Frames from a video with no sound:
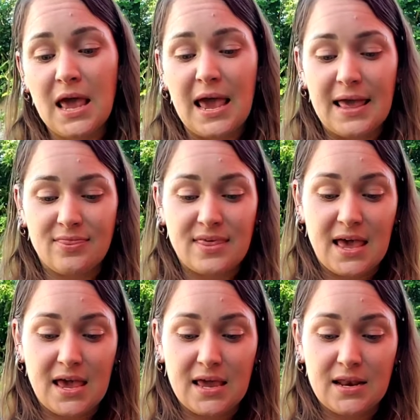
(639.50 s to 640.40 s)
And
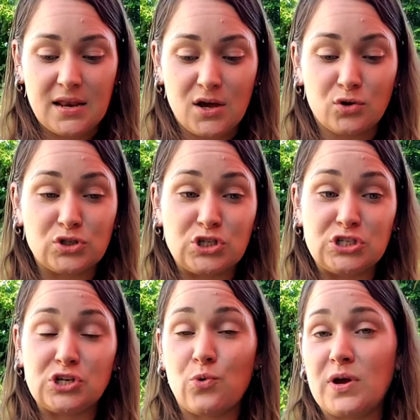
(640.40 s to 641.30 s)
then she's
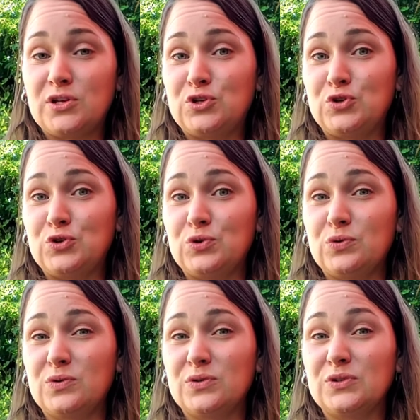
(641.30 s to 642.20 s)
going
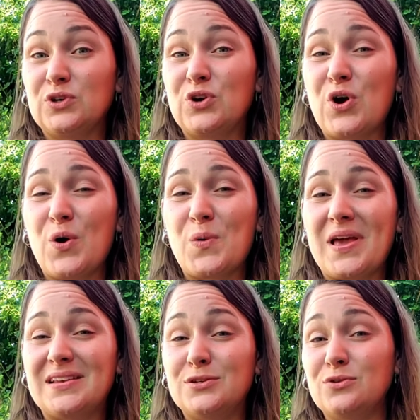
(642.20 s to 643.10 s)
to go
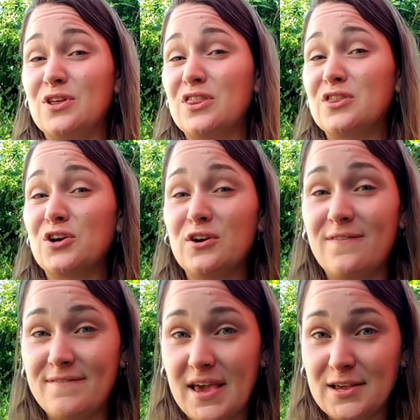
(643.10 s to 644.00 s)
into the third
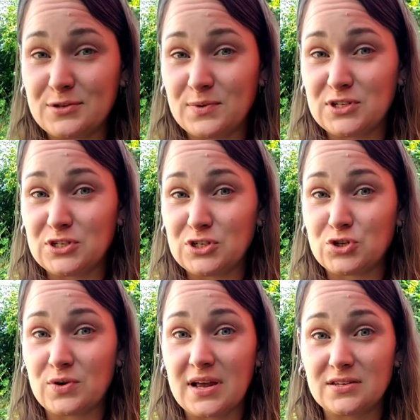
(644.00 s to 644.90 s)
phase, which is
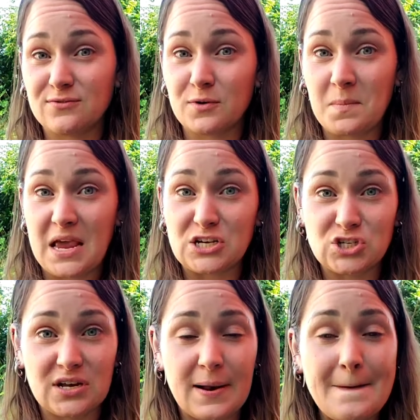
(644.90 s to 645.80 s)

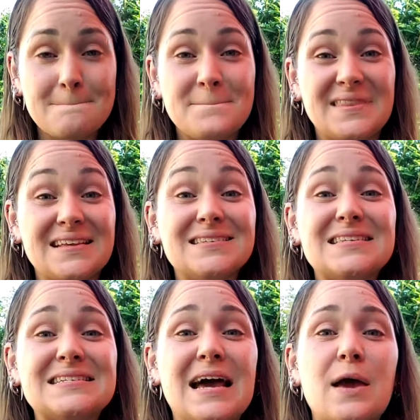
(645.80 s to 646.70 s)
transformation. This is a
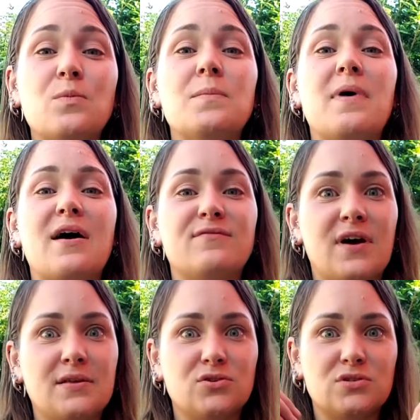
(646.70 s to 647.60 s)
time when mom
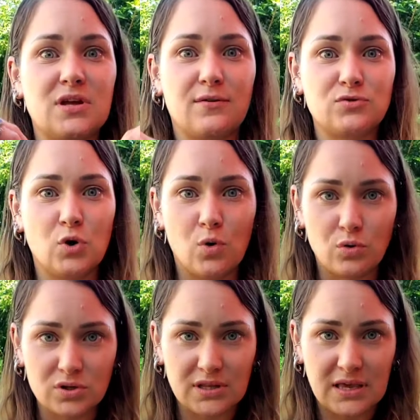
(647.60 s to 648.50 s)
finds herself
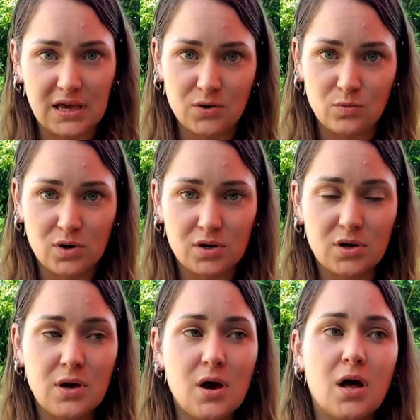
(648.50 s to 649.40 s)
totally inward.
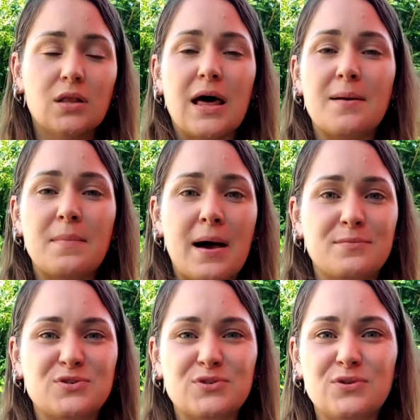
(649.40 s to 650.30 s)
A lot of moms